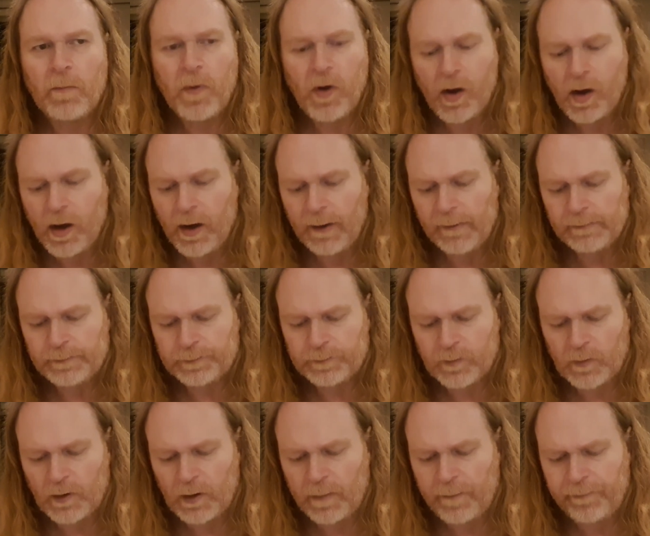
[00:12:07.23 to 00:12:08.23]
my,
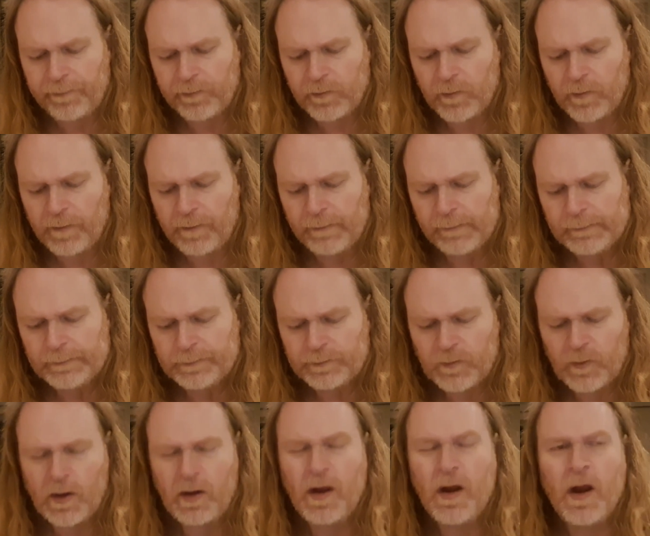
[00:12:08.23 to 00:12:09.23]

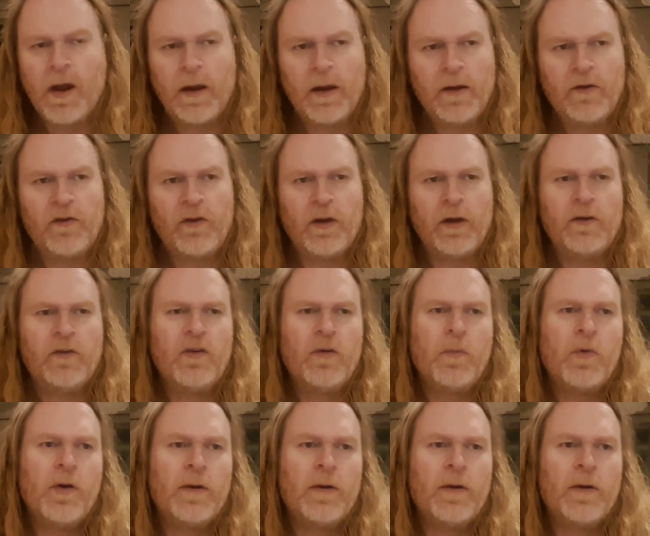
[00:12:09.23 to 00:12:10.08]
until